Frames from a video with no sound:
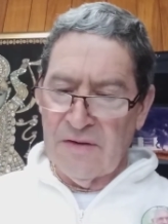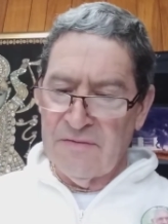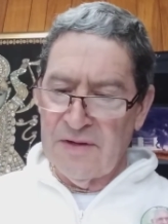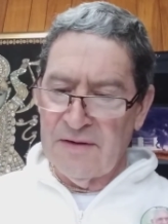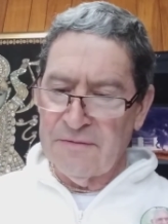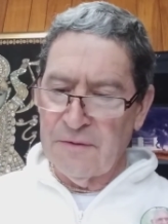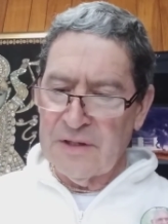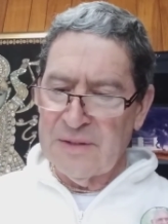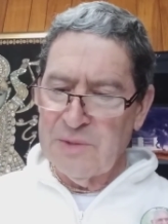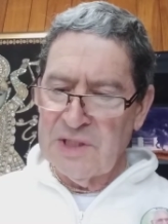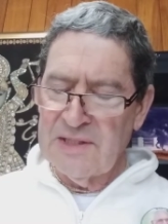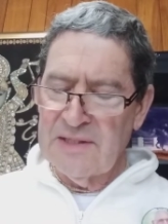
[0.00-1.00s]
have therefore
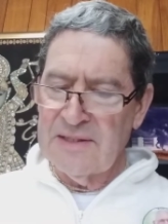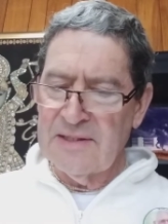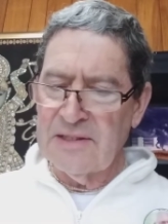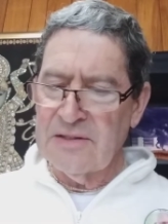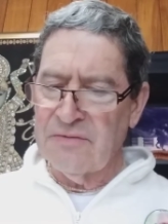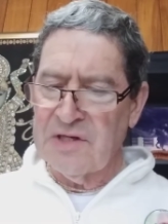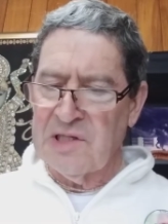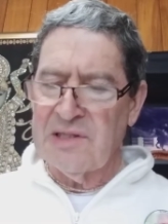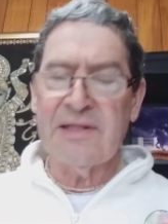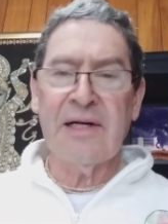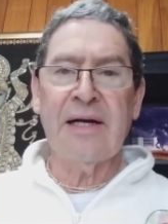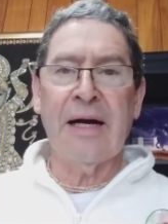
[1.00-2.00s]
committed the sin of
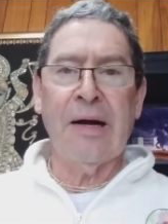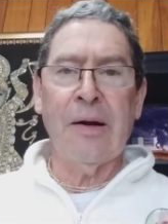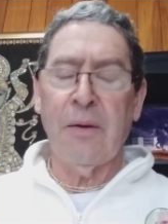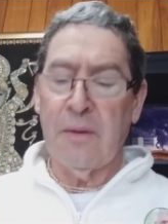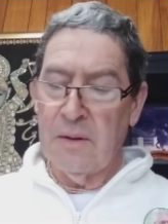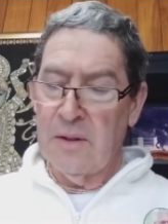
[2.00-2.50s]
killing a cow.